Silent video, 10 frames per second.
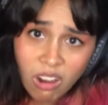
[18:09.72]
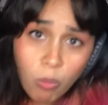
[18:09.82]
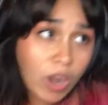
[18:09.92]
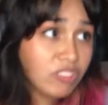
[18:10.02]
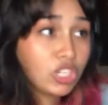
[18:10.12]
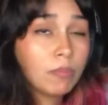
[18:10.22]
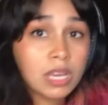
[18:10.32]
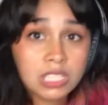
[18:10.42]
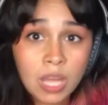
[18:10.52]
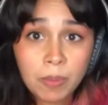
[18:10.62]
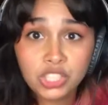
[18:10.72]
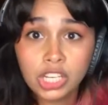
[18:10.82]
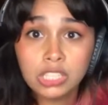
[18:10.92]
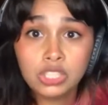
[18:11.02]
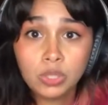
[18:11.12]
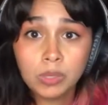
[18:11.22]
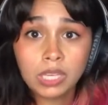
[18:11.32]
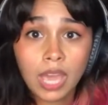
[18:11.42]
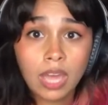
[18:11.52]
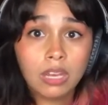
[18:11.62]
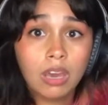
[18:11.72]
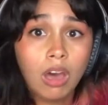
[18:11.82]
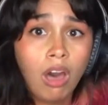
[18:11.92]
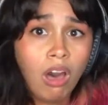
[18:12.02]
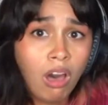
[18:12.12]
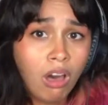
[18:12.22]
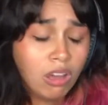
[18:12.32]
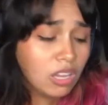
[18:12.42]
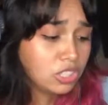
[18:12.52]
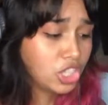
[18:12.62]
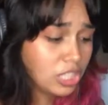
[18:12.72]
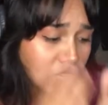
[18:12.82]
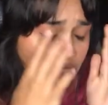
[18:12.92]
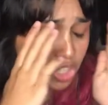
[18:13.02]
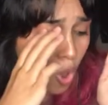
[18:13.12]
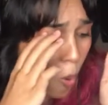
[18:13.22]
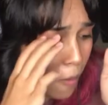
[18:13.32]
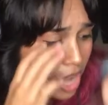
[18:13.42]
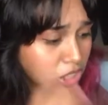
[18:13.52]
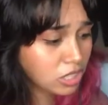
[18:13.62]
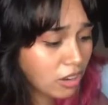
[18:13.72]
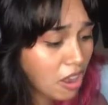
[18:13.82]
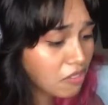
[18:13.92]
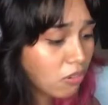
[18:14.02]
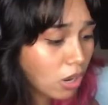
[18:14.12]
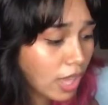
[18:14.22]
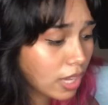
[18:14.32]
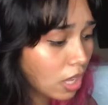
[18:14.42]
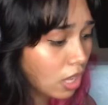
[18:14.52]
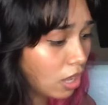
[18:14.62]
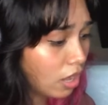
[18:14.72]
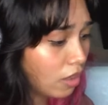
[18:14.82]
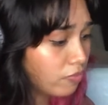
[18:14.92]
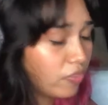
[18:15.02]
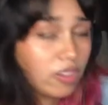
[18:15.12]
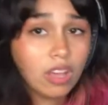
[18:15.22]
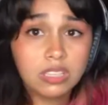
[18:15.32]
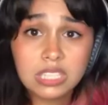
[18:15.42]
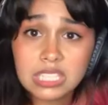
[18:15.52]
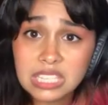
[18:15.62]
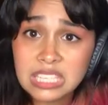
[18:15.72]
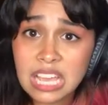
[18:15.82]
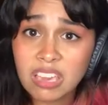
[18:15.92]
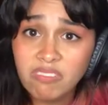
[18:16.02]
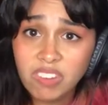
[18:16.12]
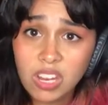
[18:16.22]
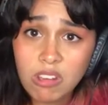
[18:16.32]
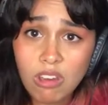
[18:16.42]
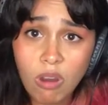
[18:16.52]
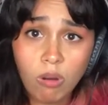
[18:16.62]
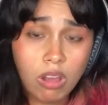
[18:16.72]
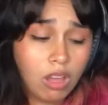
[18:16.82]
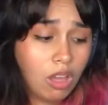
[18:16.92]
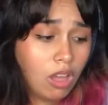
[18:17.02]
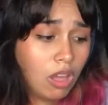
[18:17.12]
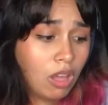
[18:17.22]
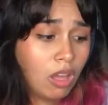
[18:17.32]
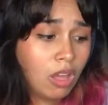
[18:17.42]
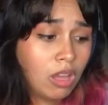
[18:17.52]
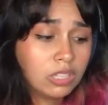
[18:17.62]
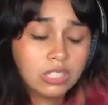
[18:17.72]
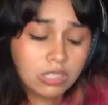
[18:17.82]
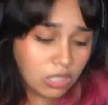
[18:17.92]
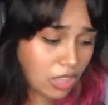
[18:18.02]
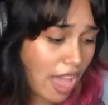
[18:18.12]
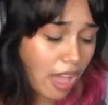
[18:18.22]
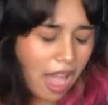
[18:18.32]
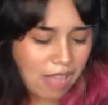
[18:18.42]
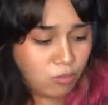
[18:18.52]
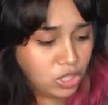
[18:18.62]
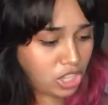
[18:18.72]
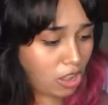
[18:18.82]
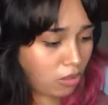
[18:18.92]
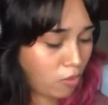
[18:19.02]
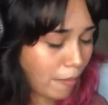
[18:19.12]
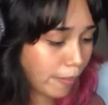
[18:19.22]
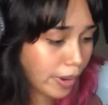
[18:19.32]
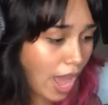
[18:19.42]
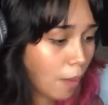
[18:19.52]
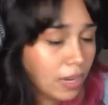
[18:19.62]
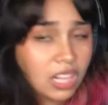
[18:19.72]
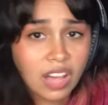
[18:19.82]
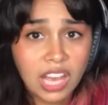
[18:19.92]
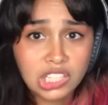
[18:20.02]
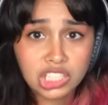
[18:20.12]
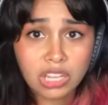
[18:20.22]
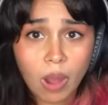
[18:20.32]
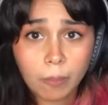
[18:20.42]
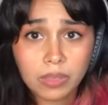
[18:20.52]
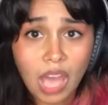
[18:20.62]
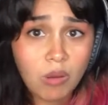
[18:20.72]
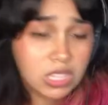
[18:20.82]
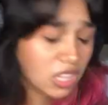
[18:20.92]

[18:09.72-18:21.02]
What if she messed up and she had to do it again? She did so much for, like, a 60-second video. That, I wish I remembered how many likes she got, but that was,